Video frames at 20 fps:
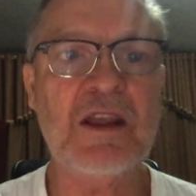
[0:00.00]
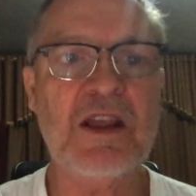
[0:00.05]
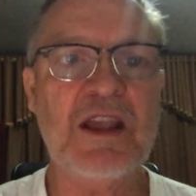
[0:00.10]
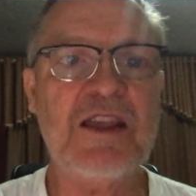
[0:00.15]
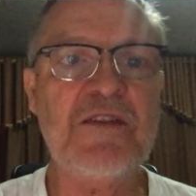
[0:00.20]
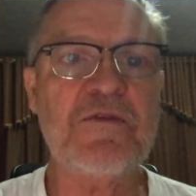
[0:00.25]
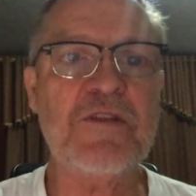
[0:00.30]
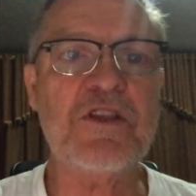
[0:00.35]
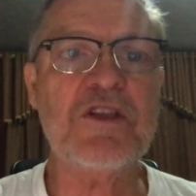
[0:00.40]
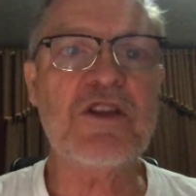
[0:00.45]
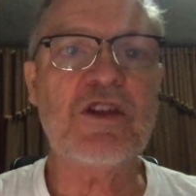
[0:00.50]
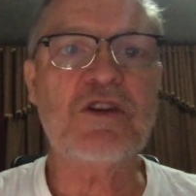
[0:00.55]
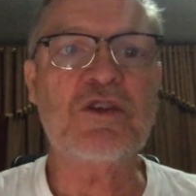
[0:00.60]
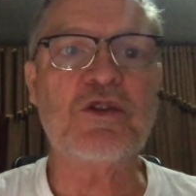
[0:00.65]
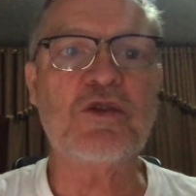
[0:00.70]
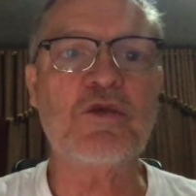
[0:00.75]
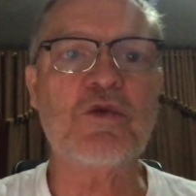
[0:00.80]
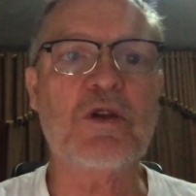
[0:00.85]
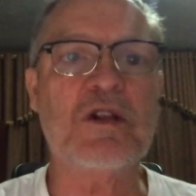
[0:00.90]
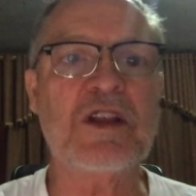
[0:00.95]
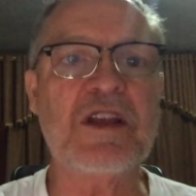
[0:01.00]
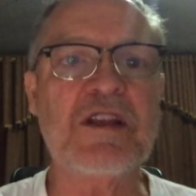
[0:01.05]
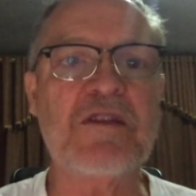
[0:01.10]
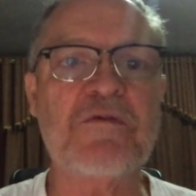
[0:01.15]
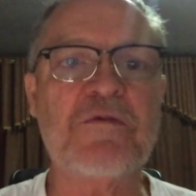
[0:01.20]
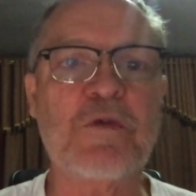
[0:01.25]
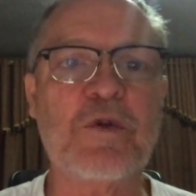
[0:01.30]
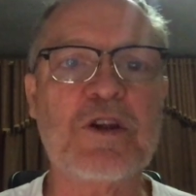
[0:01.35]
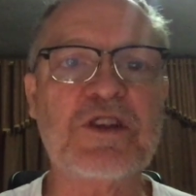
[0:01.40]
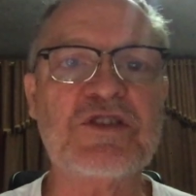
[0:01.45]
Even the
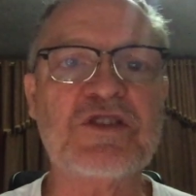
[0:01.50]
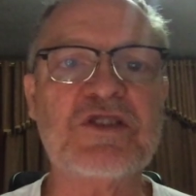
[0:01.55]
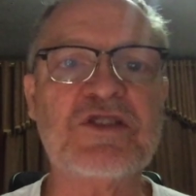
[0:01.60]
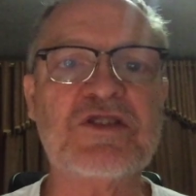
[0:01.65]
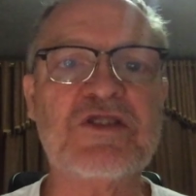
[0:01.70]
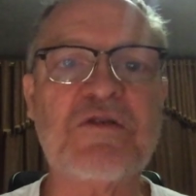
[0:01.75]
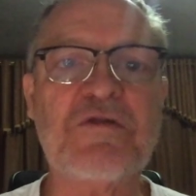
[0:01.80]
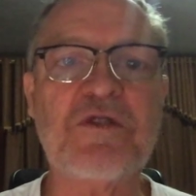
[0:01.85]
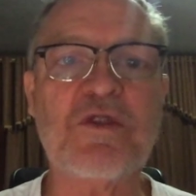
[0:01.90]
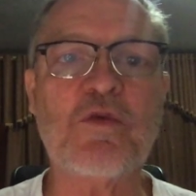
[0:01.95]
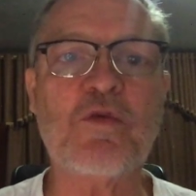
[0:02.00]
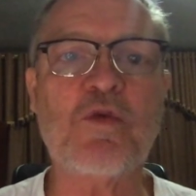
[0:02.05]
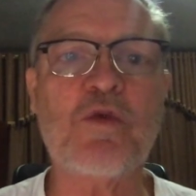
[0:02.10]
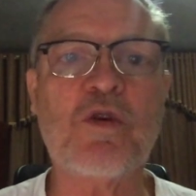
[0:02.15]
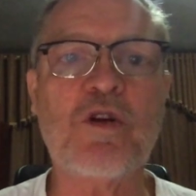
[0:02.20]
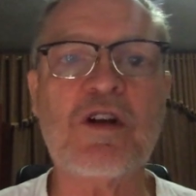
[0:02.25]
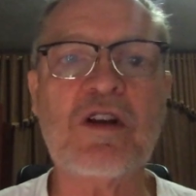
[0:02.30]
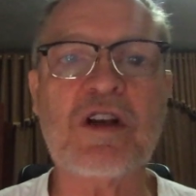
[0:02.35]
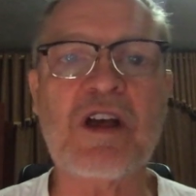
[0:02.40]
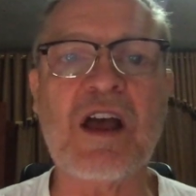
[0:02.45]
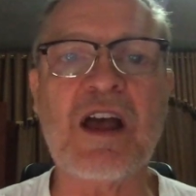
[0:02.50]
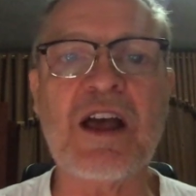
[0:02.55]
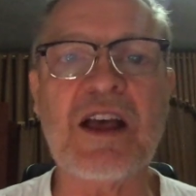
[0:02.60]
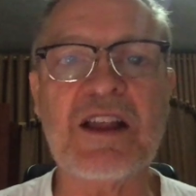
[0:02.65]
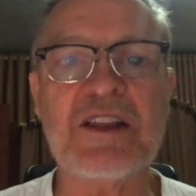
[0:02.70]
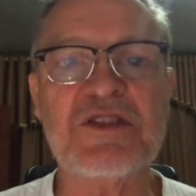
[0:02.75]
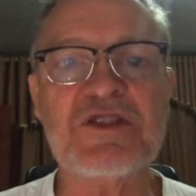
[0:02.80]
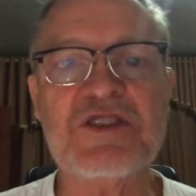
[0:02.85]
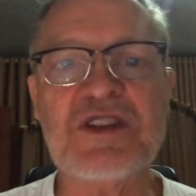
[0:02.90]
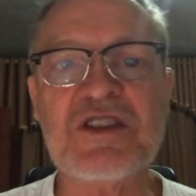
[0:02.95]
dueling voices of the war
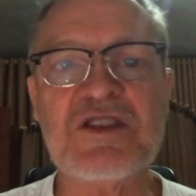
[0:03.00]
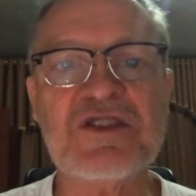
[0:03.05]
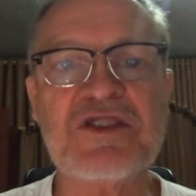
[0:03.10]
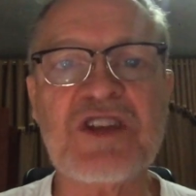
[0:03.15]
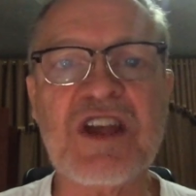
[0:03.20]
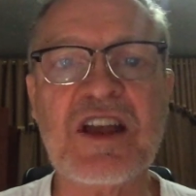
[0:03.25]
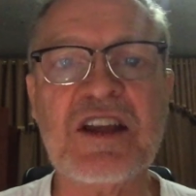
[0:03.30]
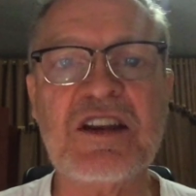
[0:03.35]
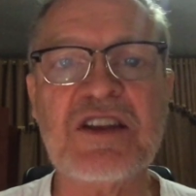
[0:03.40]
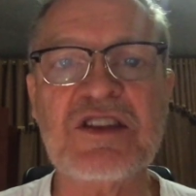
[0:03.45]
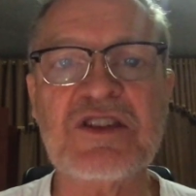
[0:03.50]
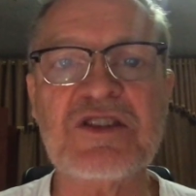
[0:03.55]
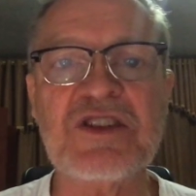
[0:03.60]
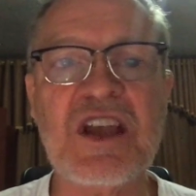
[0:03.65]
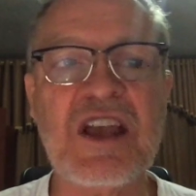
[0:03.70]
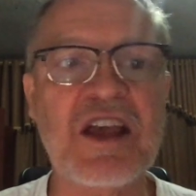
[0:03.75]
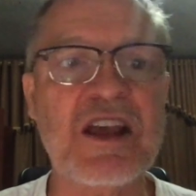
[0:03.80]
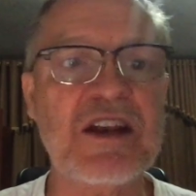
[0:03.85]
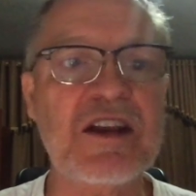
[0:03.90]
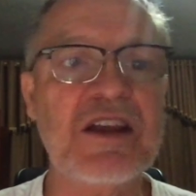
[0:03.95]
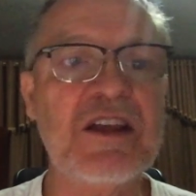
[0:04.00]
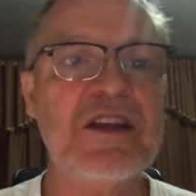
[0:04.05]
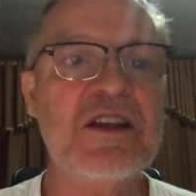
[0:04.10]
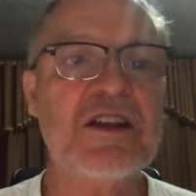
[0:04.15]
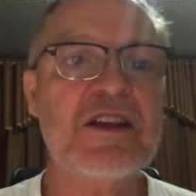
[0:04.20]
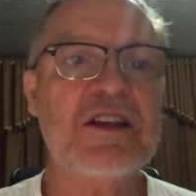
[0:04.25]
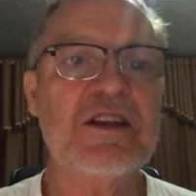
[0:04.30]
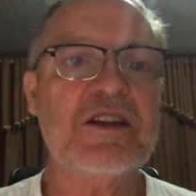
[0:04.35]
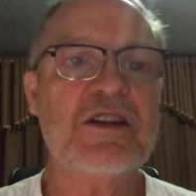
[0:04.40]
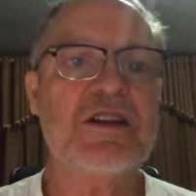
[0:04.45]
gods inside his head
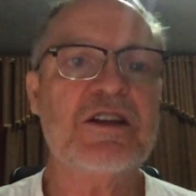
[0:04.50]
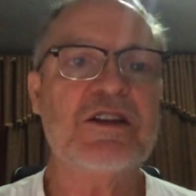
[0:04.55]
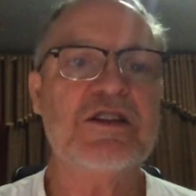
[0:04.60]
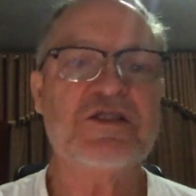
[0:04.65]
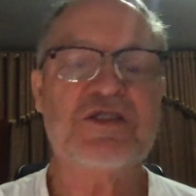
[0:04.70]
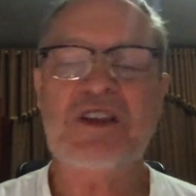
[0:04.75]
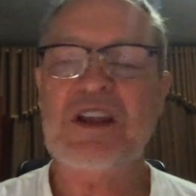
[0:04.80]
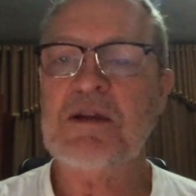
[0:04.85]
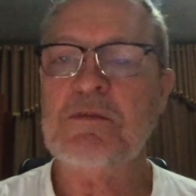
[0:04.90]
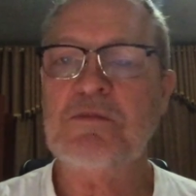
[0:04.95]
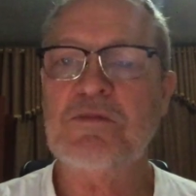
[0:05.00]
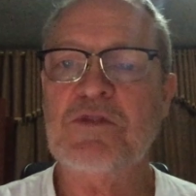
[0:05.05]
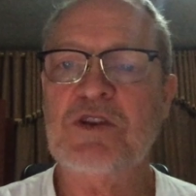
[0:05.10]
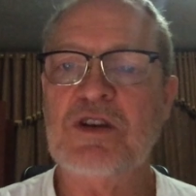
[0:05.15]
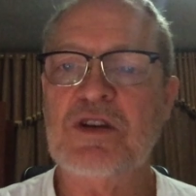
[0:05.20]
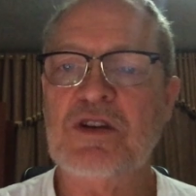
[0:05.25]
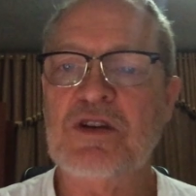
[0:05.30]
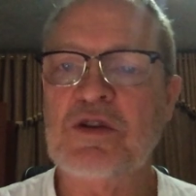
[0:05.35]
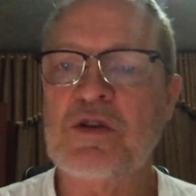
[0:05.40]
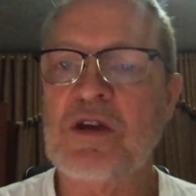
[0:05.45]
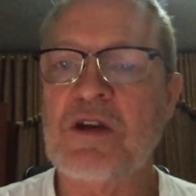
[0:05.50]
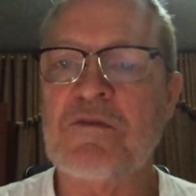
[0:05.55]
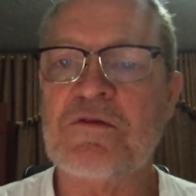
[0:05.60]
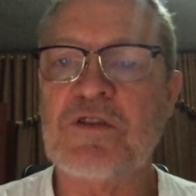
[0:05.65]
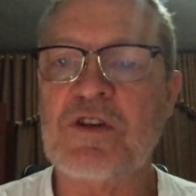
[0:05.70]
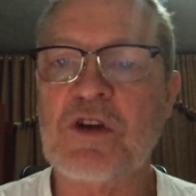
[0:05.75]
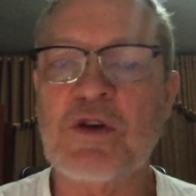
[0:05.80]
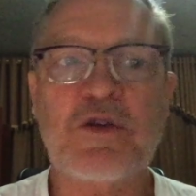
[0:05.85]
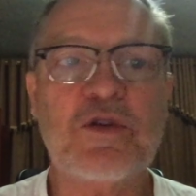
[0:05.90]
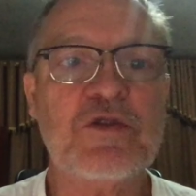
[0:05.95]
seemed to have
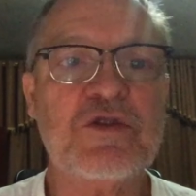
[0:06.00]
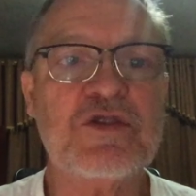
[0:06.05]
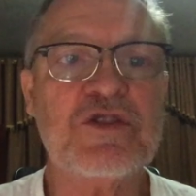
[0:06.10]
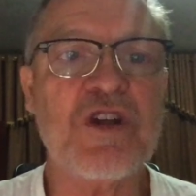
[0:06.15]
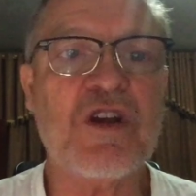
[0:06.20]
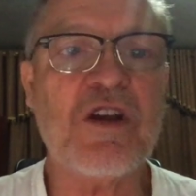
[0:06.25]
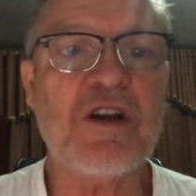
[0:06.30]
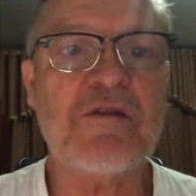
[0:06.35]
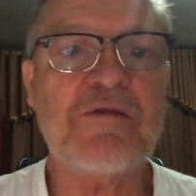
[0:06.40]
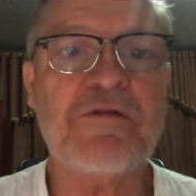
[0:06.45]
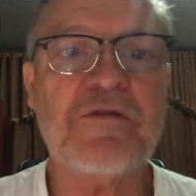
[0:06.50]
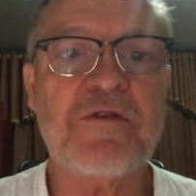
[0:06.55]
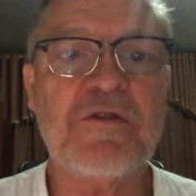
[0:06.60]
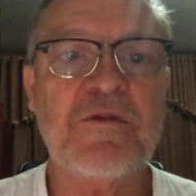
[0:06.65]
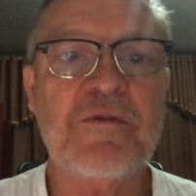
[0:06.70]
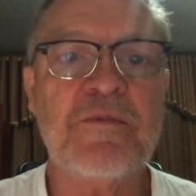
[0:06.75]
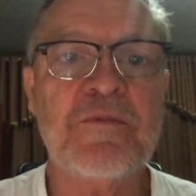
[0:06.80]
dozed off.